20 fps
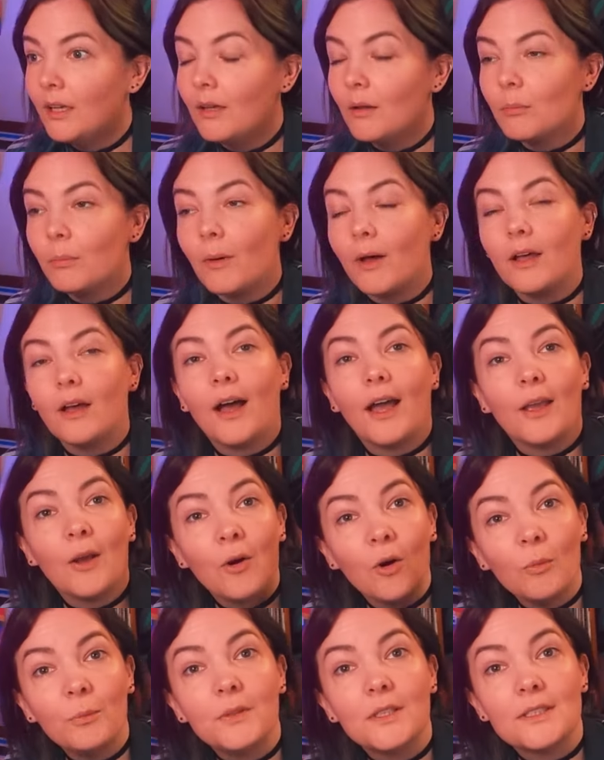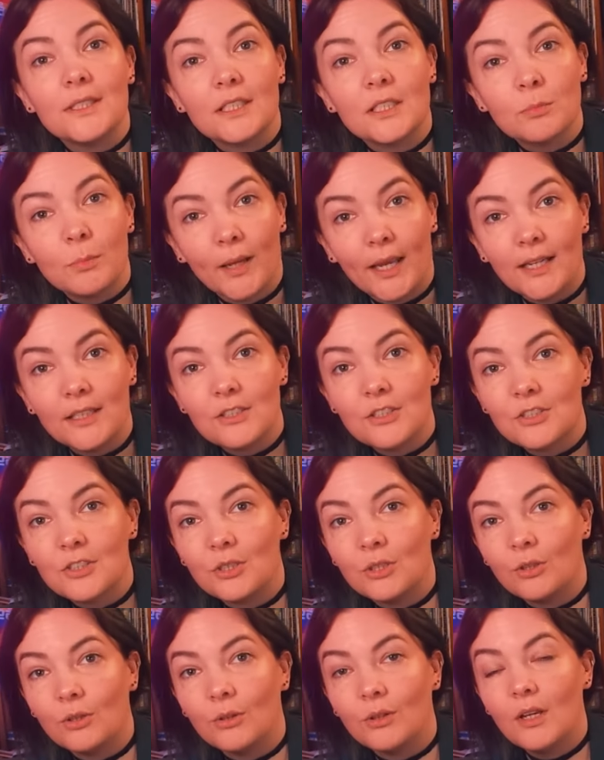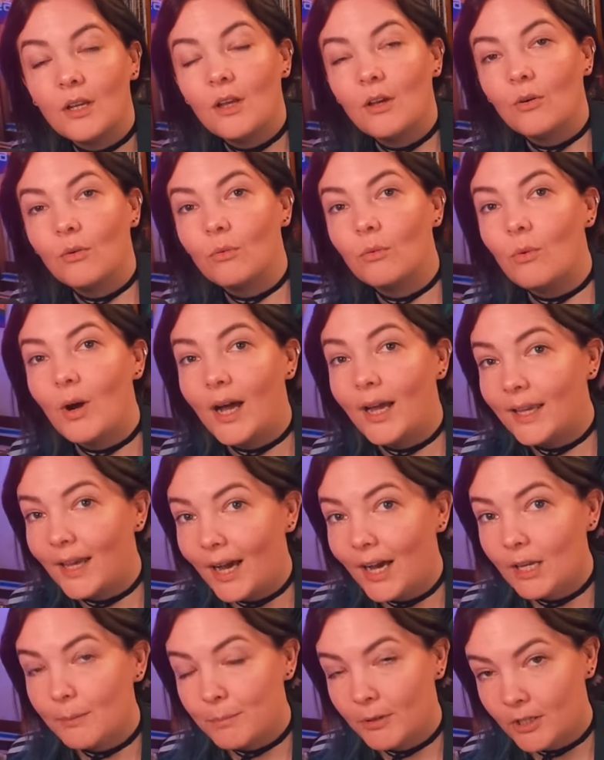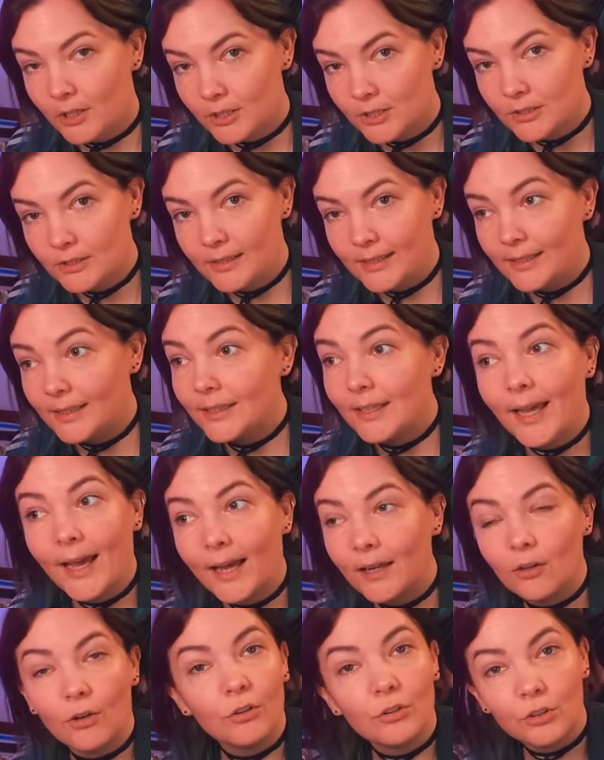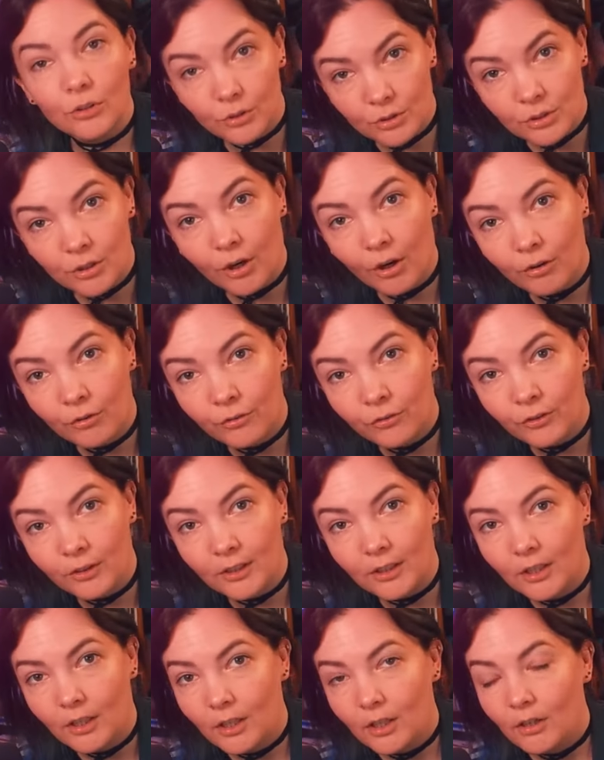But I hope this explains to you why I personally cannot use Ko-fi